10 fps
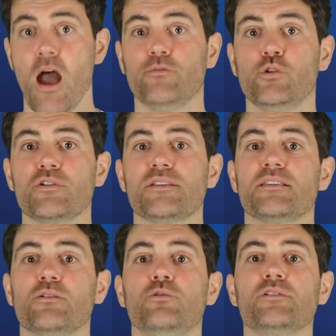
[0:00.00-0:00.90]
Of course,
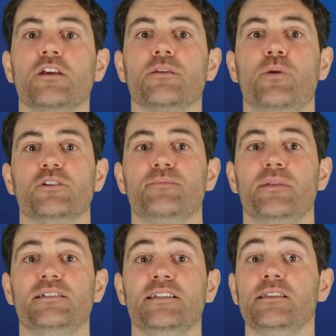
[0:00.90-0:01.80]
there's also the
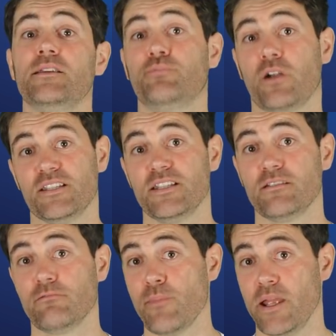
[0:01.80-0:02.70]
possibility that
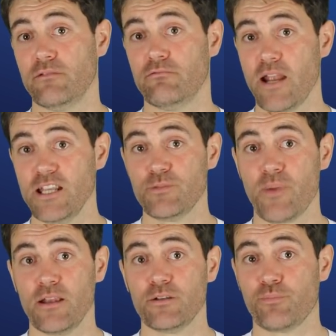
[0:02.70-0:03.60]
prices remain range
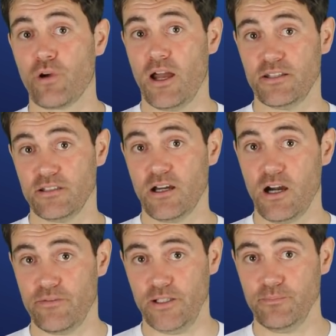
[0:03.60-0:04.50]
bound prior to the
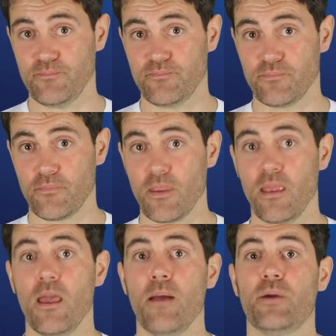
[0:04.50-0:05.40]
halving.
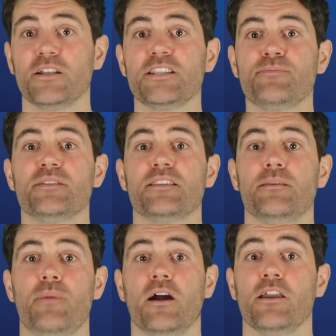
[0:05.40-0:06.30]
Participants
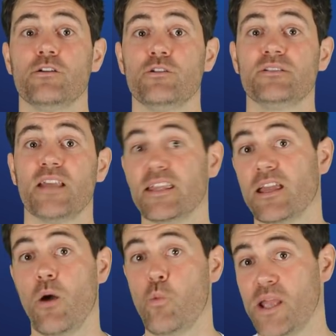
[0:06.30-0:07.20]
in the market could
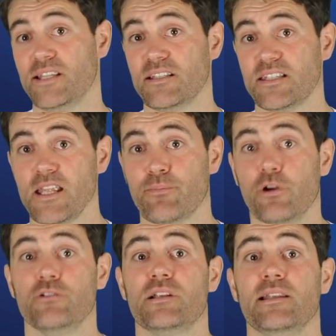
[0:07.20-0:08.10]
take a wait and see
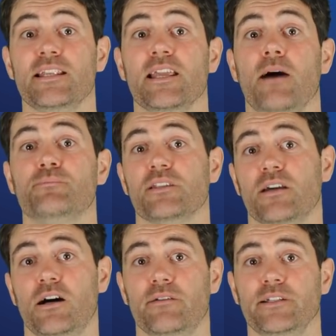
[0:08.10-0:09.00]
approach leading up to
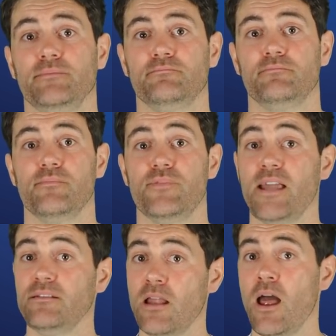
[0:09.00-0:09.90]
the halving.
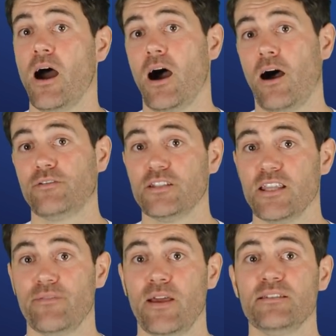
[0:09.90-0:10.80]
Then, after
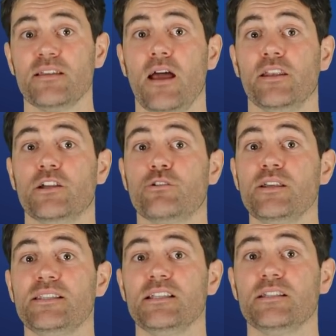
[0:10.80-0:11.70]
the event, an
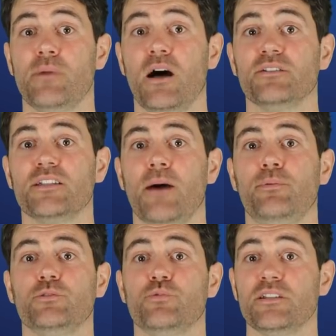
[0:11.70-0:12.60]
increasing demand
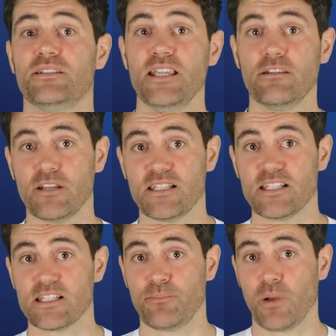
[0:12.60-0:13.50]
coupled with a
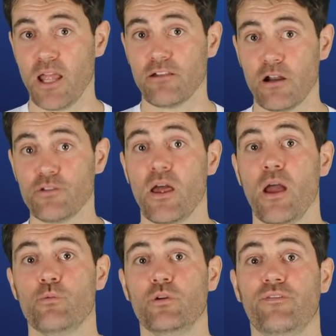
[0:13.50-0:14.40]
decreasing supply growth
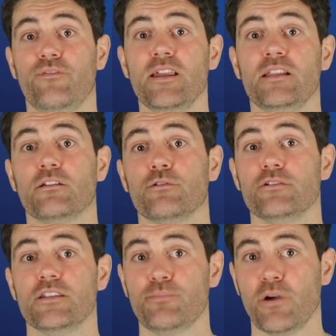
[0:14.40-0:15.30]
will feed
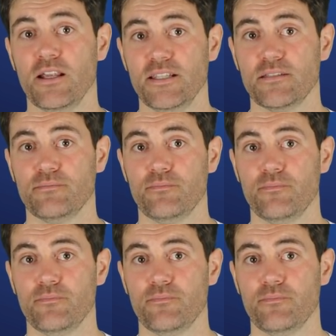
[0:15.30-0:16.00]
through to the price.